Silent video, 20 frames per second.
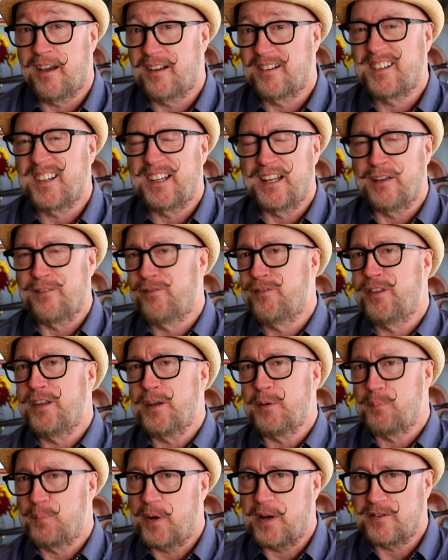to give the
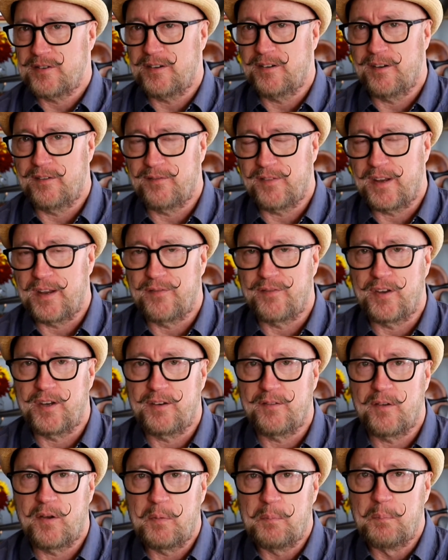impression of
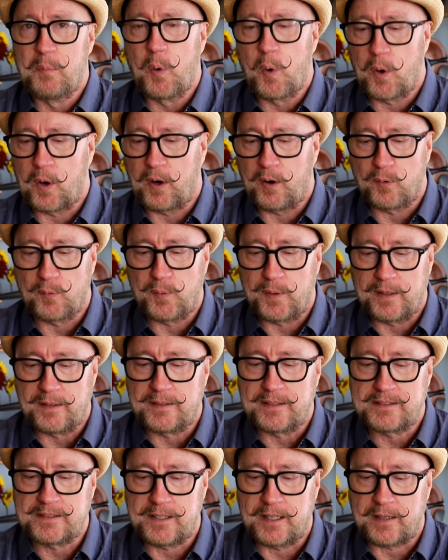even more
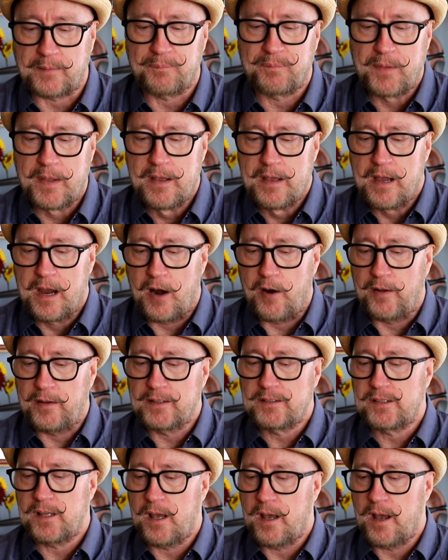realistic. All right,
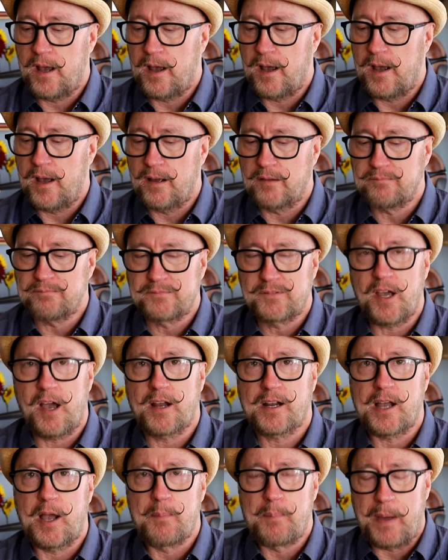let's
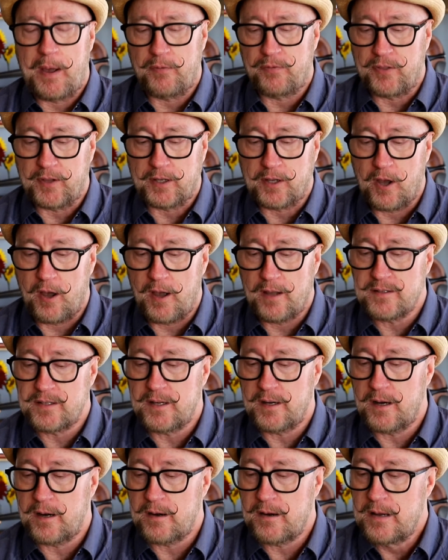talk about the cons
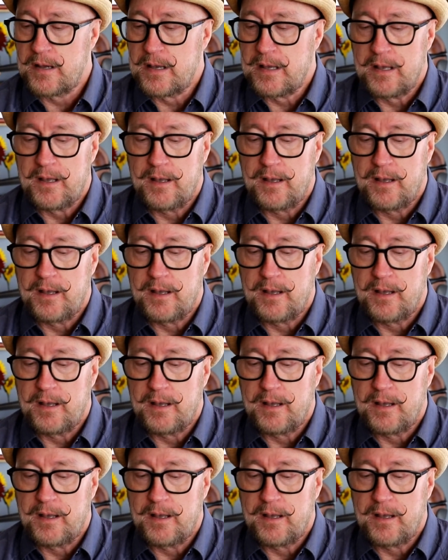here.